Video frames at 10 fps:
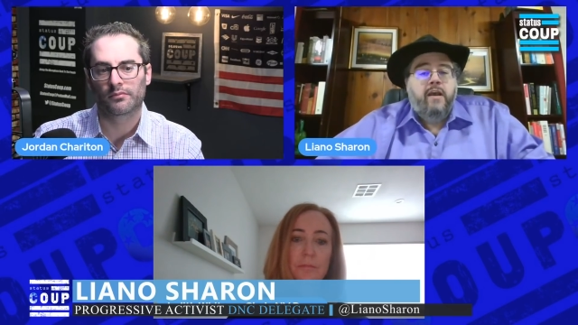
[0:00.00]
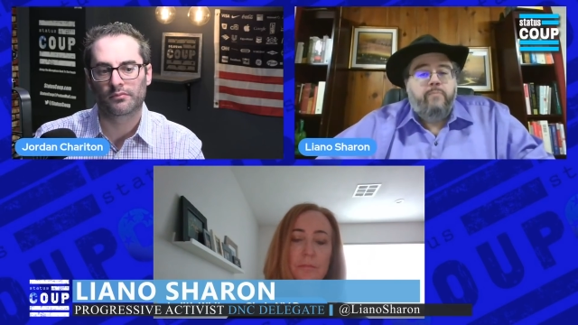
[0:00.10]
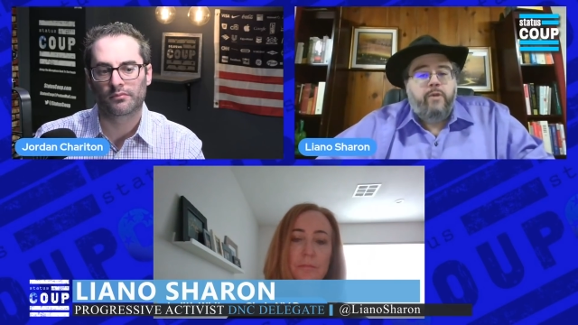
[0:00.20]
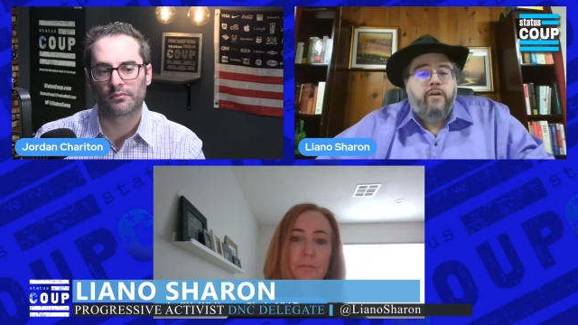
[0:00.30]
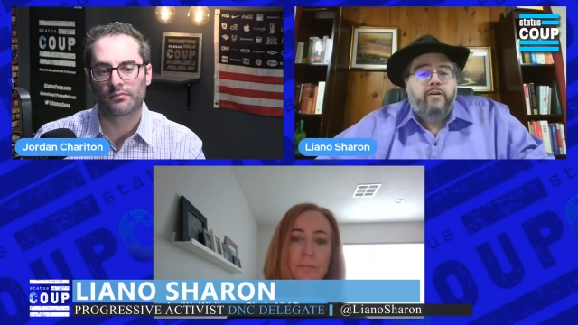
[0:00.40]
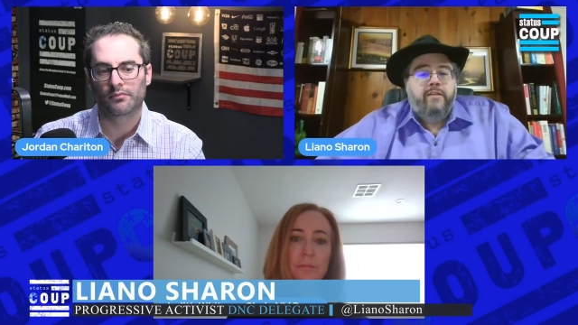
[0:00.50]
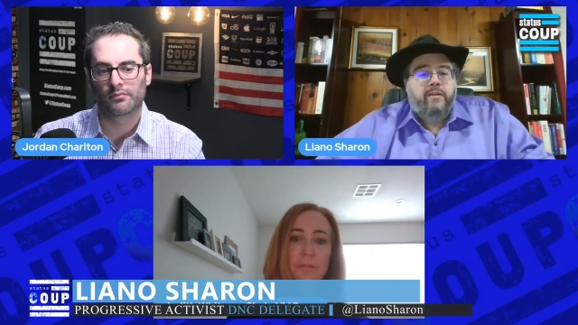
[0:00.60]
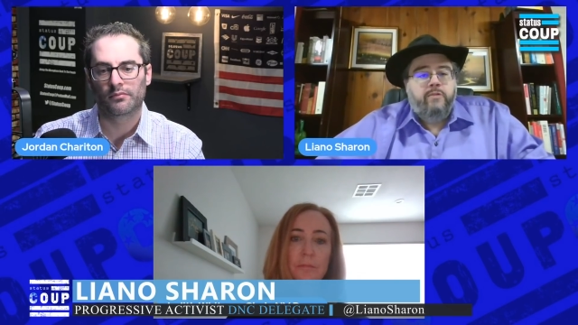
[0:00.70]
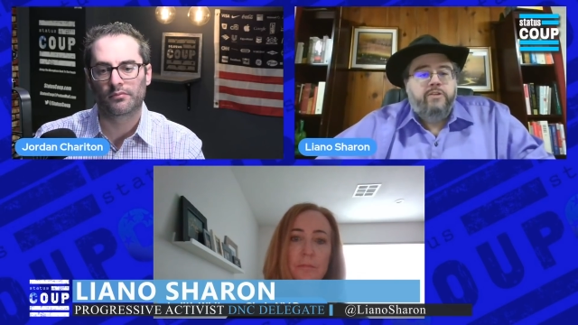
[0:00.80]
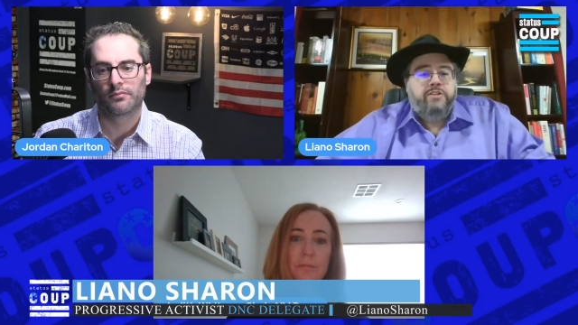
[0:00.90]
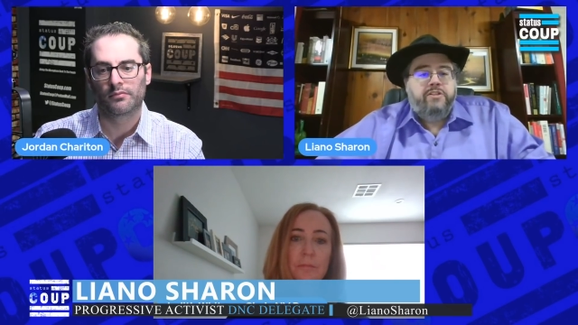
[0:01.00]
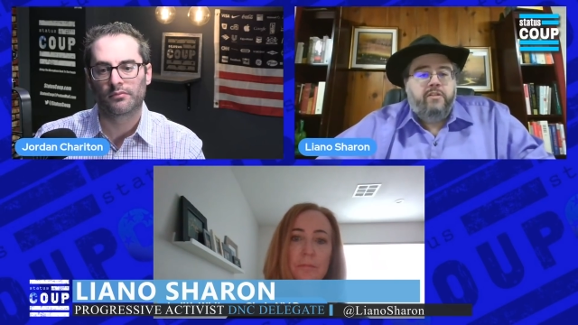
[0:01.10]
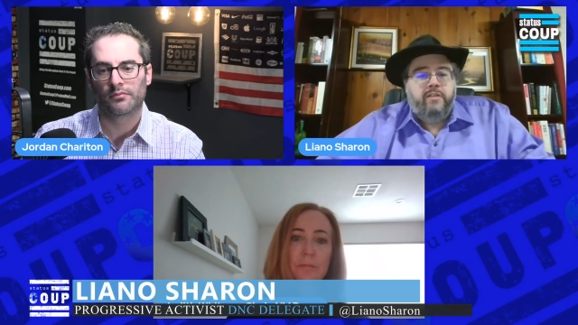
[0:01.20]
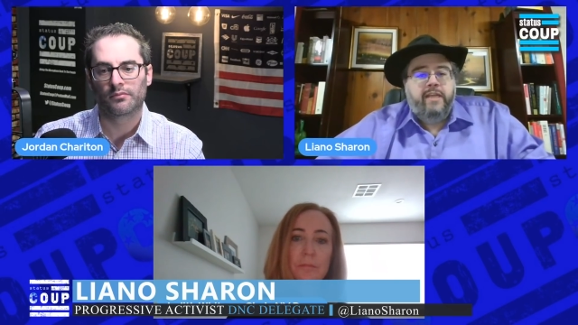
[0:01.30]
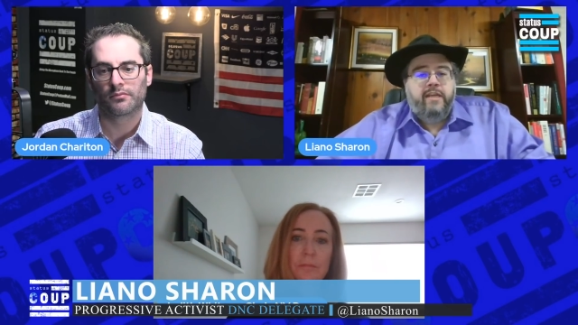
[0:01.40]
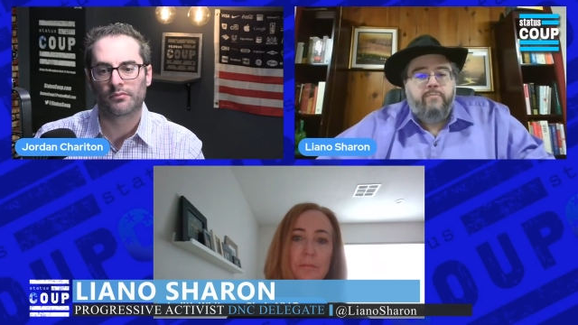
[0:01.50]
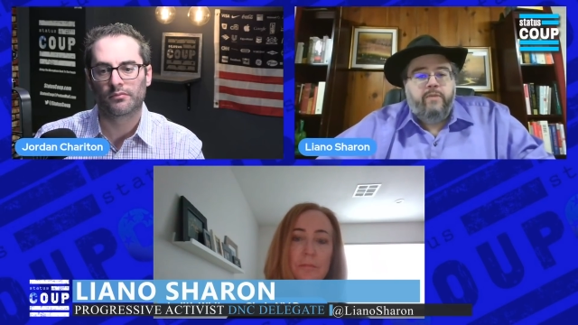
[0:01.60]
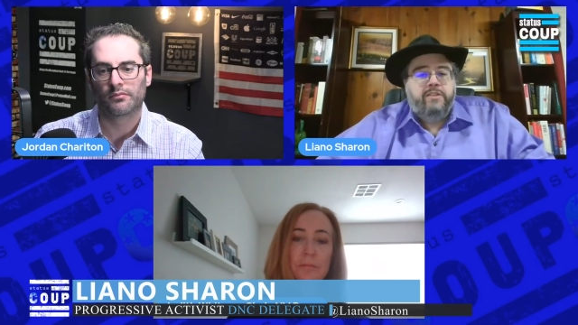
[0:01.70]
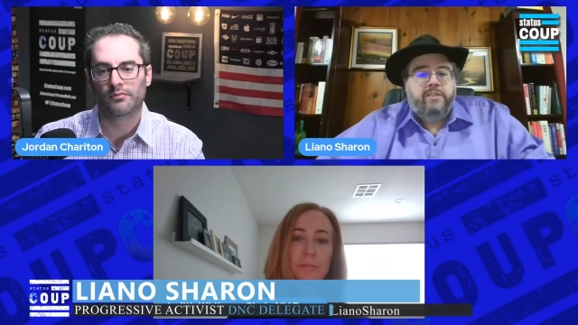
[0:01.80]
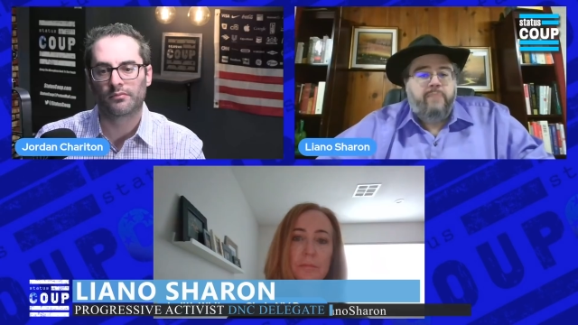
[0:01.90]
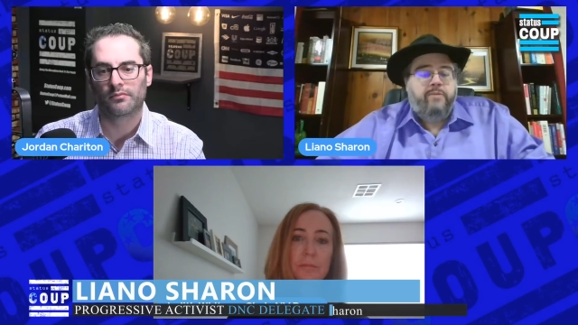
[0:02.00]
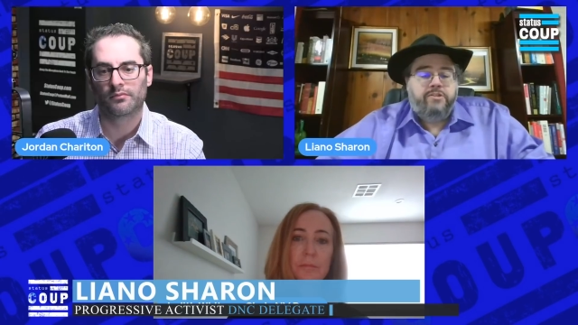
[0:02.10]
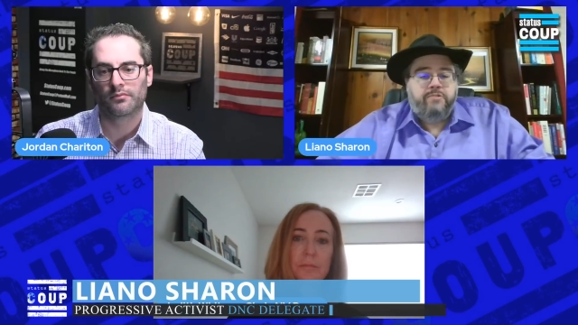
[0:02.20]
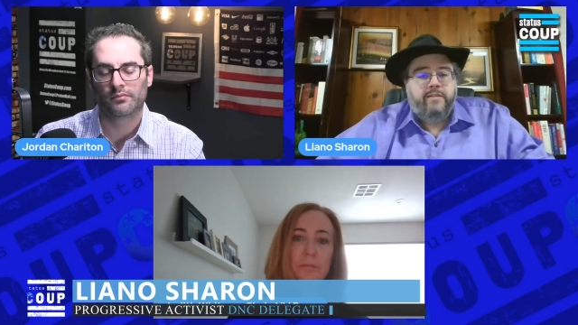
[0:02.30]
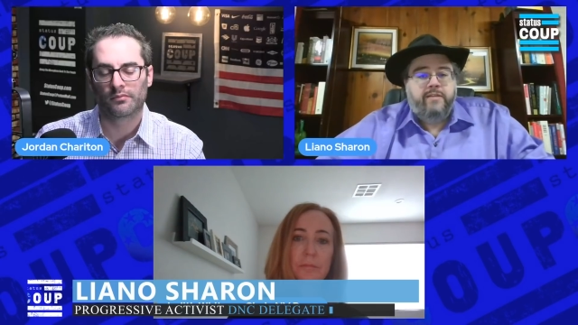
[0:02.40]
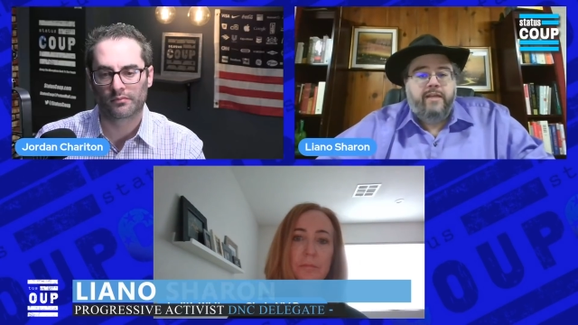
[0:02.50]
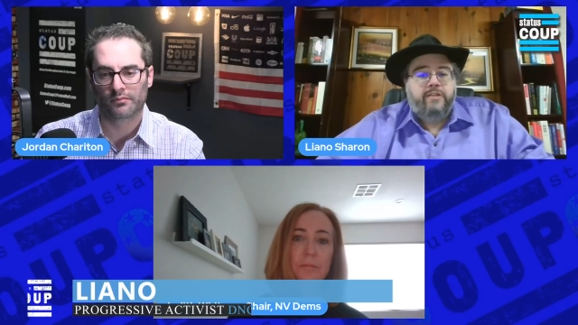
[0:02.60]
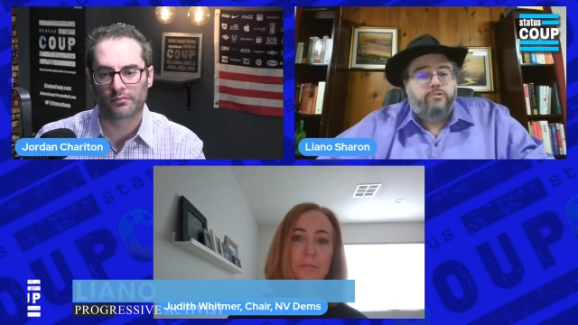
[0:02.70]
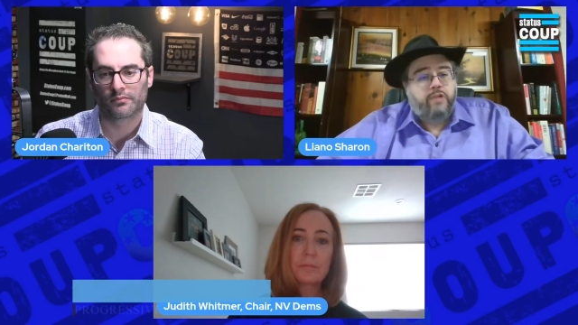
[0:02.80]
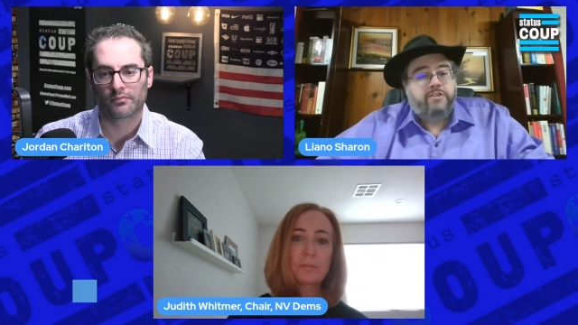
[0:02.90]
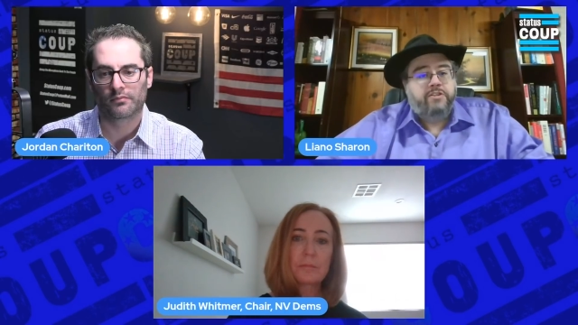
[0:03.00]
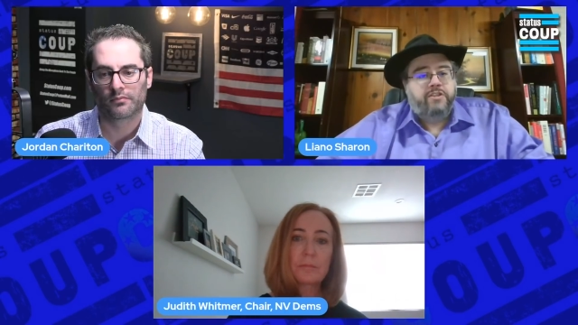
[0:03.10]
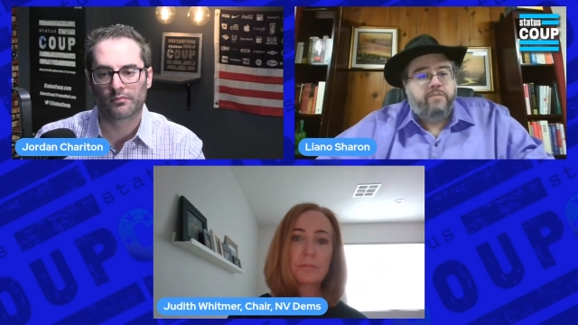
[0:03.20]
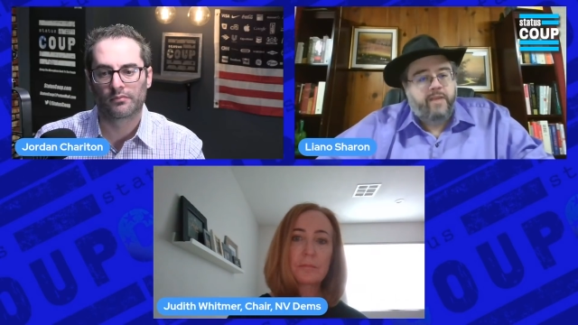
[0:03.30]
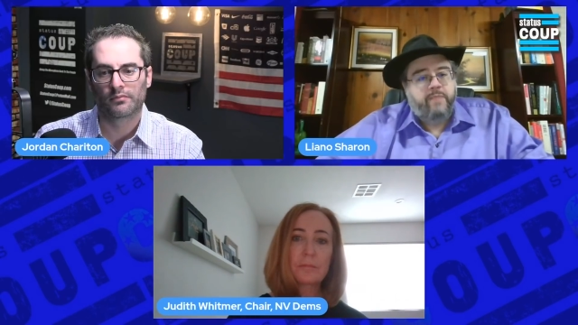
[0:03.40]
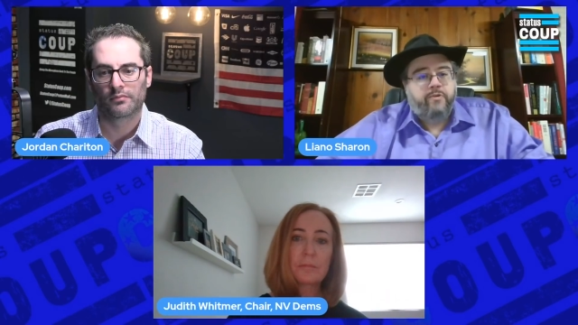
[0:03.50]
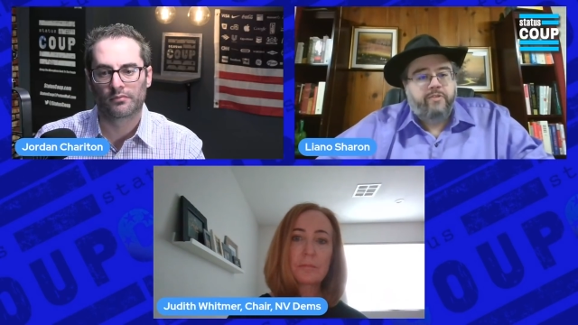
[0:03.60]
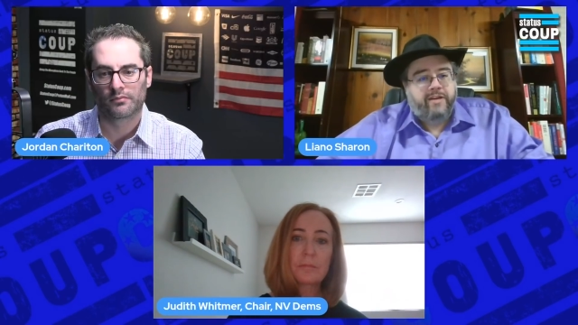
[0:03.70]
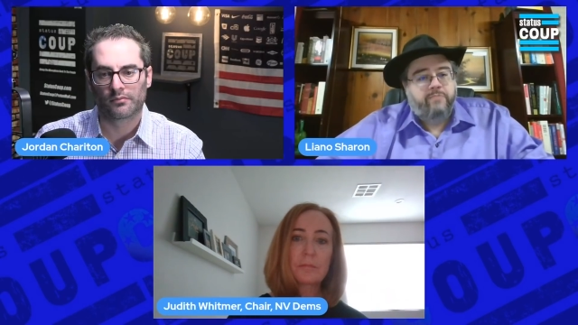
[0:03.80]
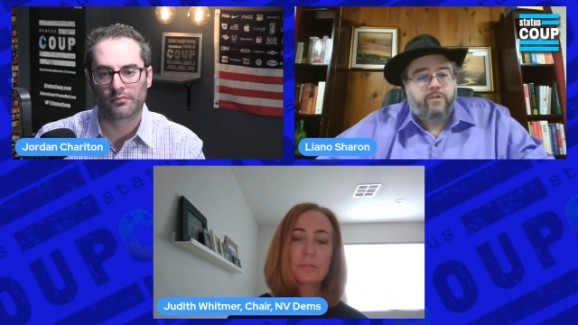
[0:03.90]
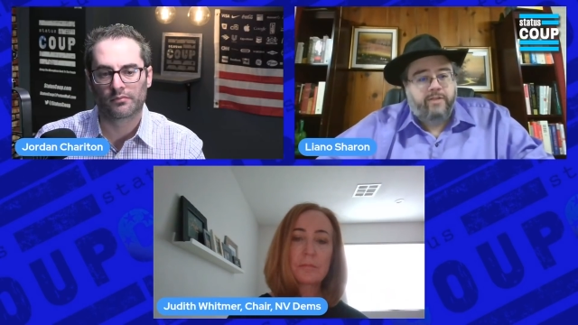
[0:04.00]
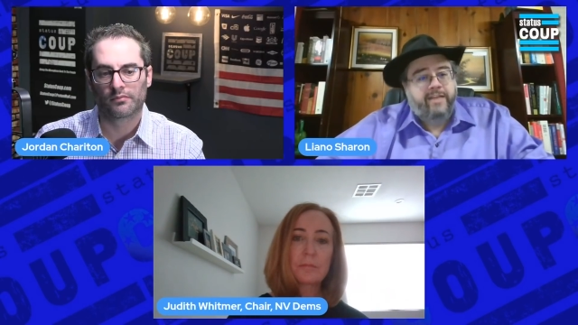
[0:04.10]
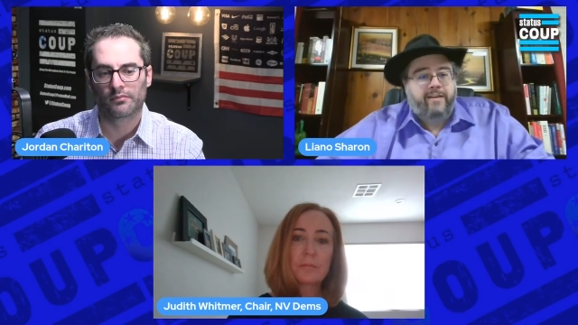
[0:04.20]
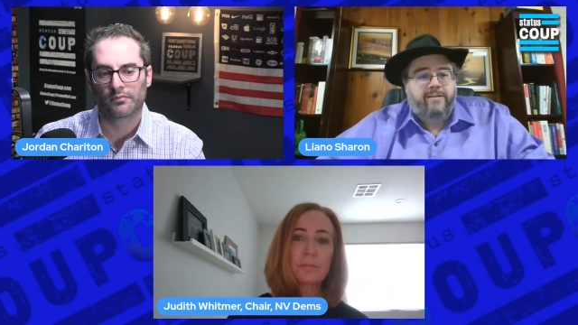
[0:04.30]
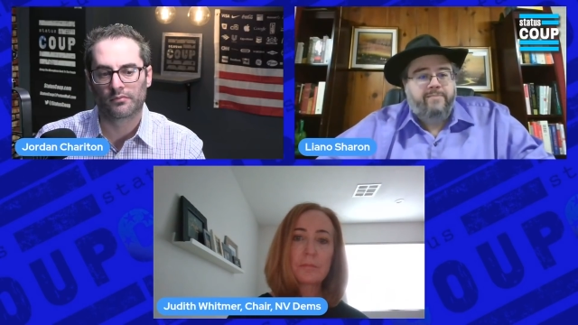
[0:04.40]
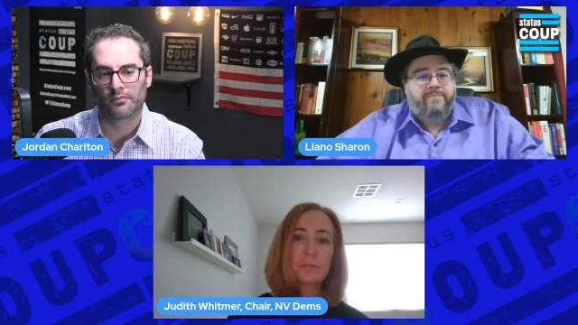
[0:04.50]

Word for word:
Speaker 1: a party that wishes to lead must demonstrate that it trusts the people that it would lead.